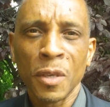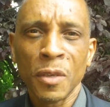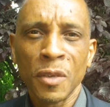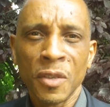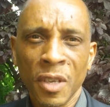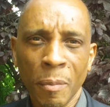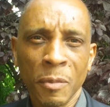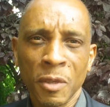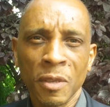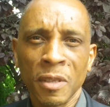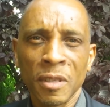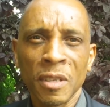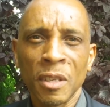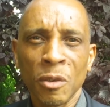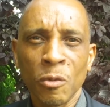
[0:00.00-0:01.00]

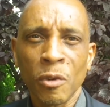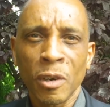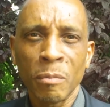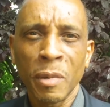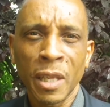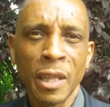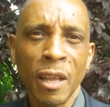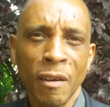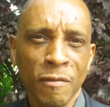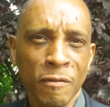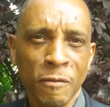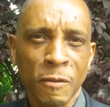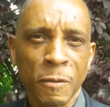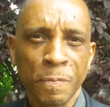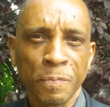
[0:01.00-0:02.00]
substance in the world, but
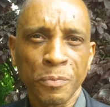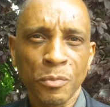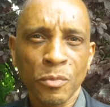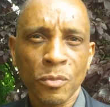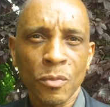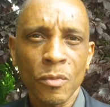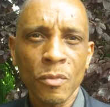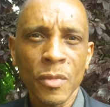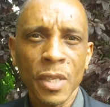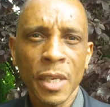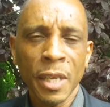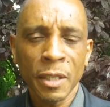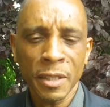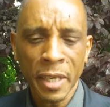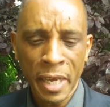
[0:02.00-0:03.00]
love.
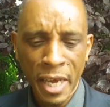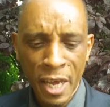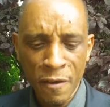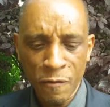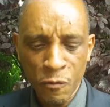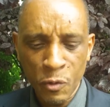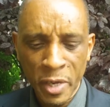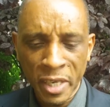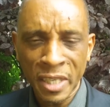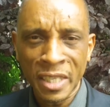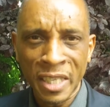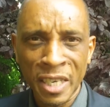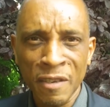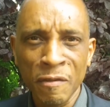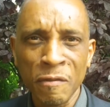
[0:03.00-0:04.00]
And say, if we can
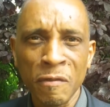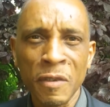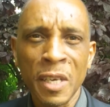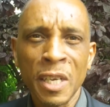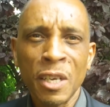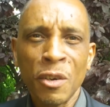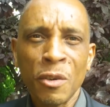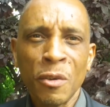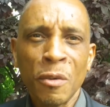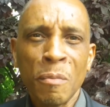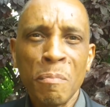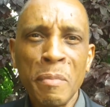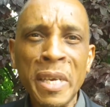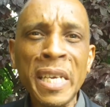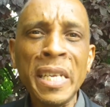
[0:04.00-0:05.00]
give
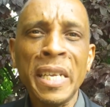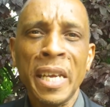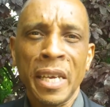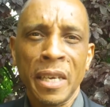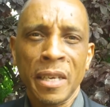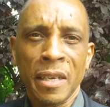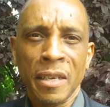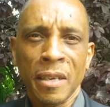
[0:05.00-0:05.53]
meaning